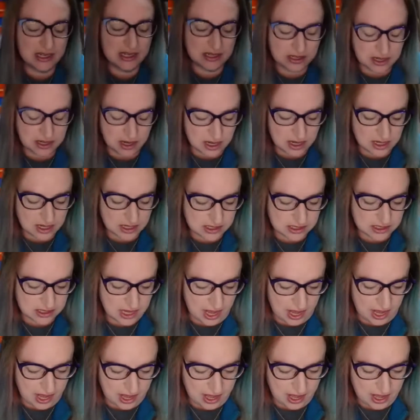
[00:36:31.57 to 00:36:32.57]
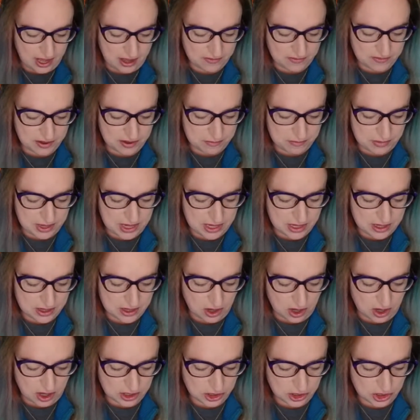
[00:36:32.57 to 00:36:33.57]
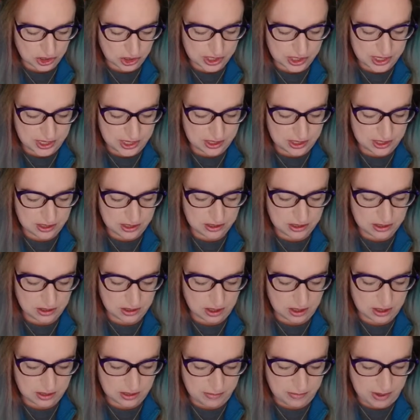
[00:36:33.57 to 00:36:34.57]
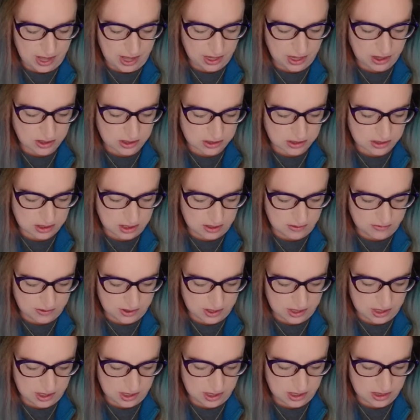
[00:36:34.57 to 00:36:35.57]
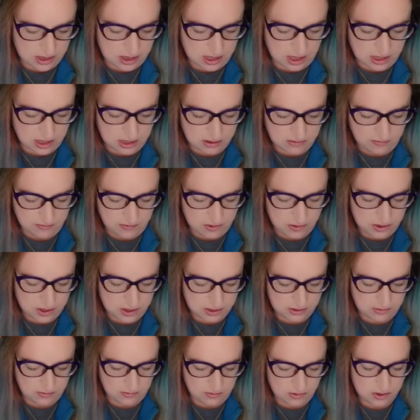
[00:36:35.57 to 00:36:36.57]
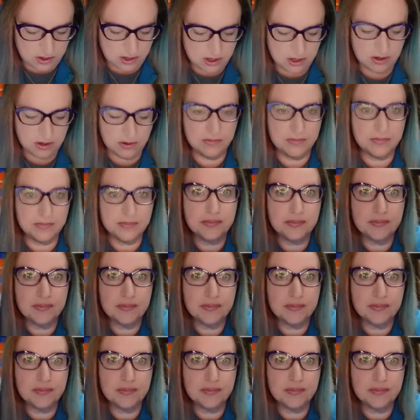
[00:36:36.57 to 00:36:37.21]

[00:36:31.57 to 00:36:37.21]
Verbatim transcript: It does have made in Austria on the back. I'll see if I can get that to focus for you.